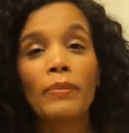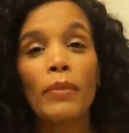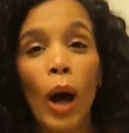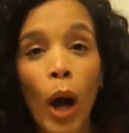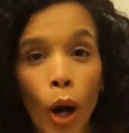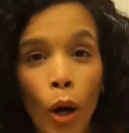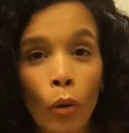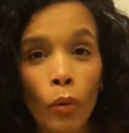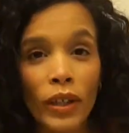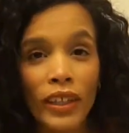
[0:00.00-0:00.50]

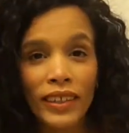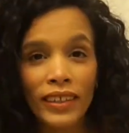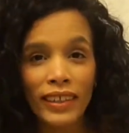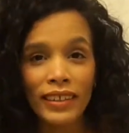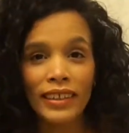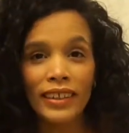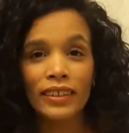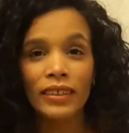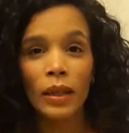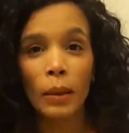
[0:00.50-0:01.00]
always
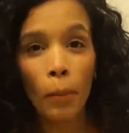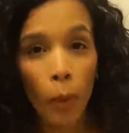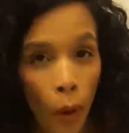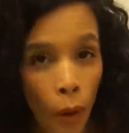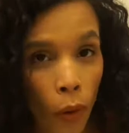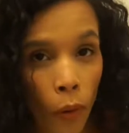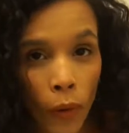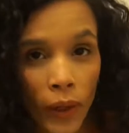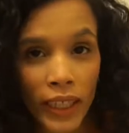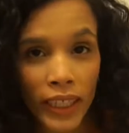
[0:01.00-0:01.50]

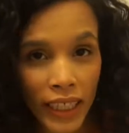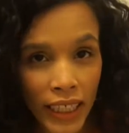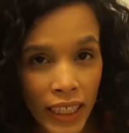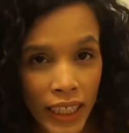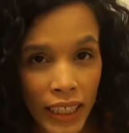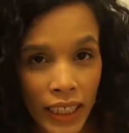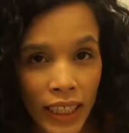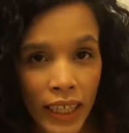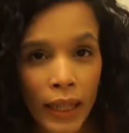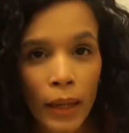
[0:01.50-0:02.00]

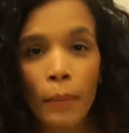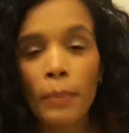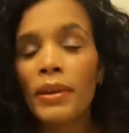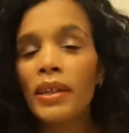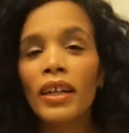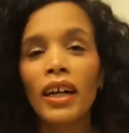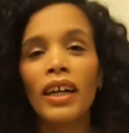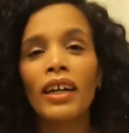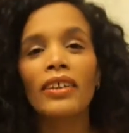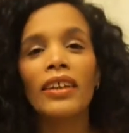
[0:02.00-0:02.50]
disappointed
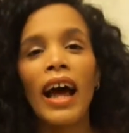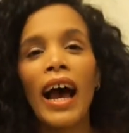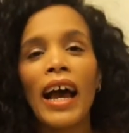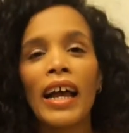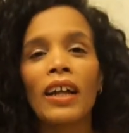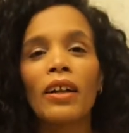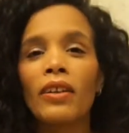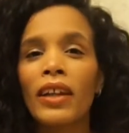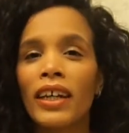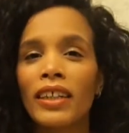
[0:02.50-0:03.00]
because
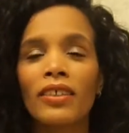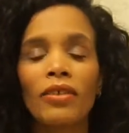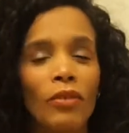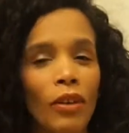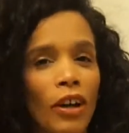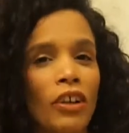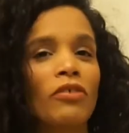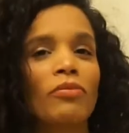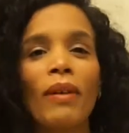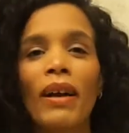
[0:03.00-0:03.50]
I don't like to
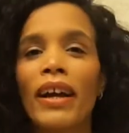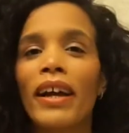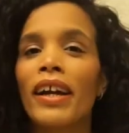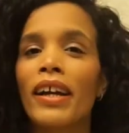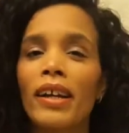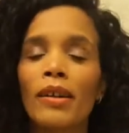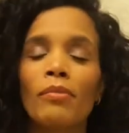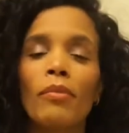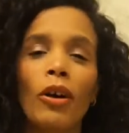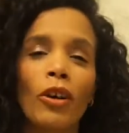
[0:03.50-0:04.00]
wash my
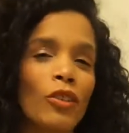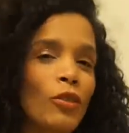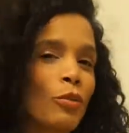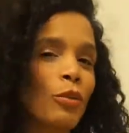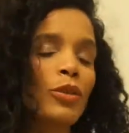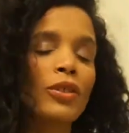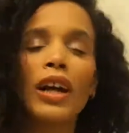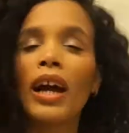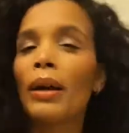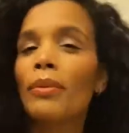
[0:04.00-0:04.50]
hair
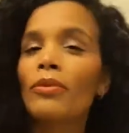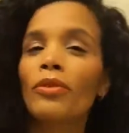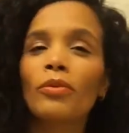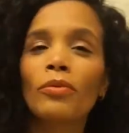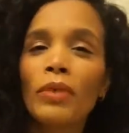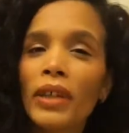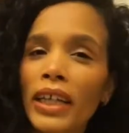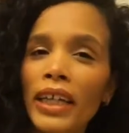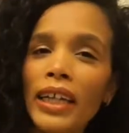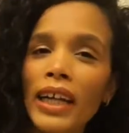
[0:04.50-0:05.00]
multiple times a
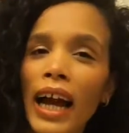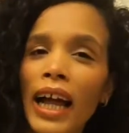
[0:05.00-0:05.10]
week.